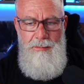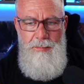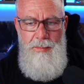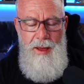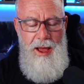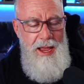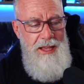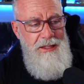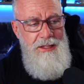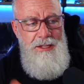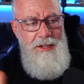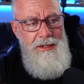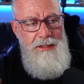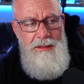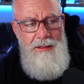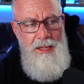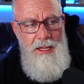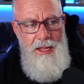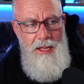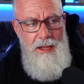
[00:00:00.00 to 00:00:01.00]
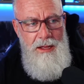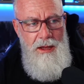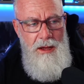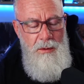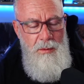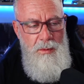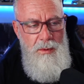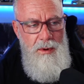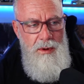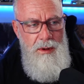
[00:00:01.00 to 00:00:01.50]
I did a,
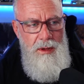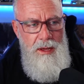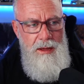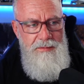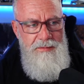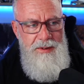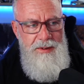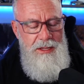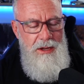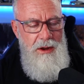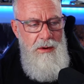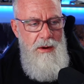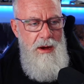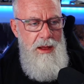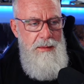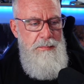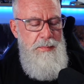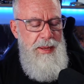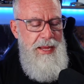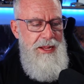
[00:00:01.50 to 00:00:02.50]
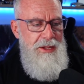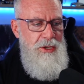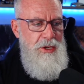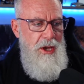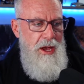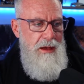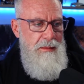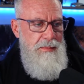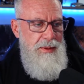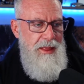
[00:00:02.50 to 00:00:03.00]
a, a video on
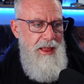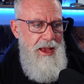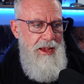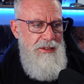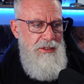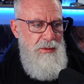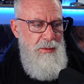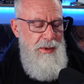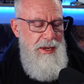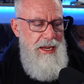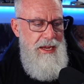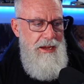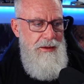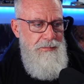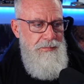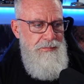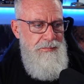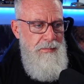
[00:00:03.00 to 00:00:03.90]
PitchHub last week